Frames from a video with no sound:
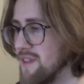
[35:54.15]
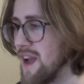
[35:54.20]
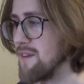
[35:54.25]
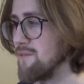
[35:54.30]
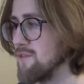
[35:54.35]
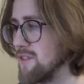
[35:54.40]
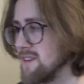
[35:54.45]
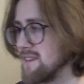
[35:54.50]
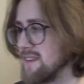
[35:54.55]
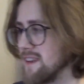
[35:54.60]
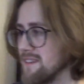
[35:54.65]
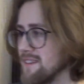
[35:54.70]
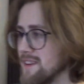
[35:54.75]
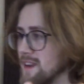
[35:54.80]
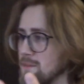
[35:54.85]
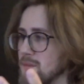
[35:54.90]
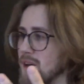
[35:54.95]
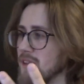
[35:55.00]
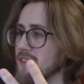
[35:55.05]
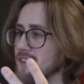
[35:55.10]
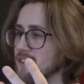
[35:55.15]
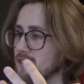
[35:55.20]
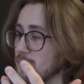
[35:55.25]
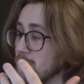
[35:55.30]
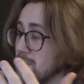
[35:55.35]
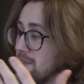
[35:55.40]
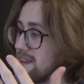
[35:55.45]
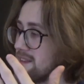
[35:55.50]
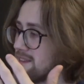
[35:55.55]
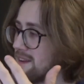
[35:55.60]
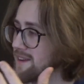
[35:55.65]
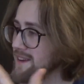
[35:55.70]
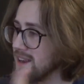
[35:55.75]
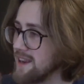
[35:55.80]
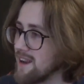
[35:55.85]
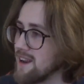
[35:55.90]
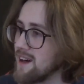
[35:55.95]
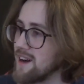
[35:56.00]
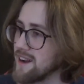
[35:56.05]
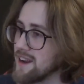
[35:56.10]
every season, I'm like, there's some things I
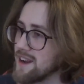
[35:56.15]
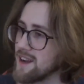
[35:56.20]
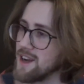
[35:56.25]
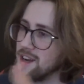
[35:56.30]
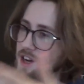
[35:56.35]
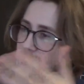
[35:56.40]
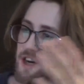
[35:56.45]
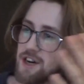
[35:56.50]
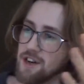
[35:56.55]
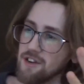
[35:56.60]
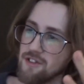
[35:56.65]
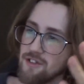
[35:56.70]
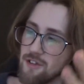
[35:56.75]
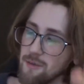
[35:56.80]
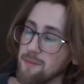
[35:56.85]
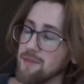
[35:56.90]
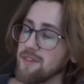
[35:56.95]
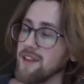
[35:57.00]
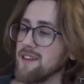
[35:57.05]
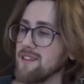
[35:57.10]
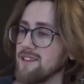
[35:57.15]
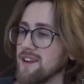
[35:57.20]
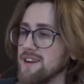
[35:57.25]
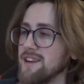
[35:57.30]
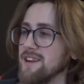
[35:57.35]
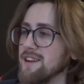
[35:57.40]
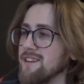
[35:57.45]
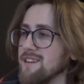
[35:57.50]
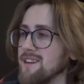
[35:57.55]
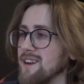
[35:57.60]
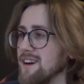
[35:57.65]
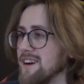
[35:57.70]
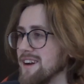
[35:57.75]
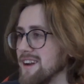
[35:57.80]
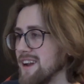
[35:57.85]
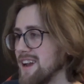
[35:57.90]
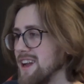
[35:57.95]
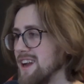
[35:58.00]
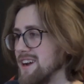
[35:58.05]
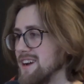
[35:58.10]
did like, some things I didn't
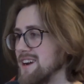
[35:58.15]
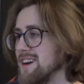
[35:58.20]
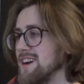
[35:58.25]
like.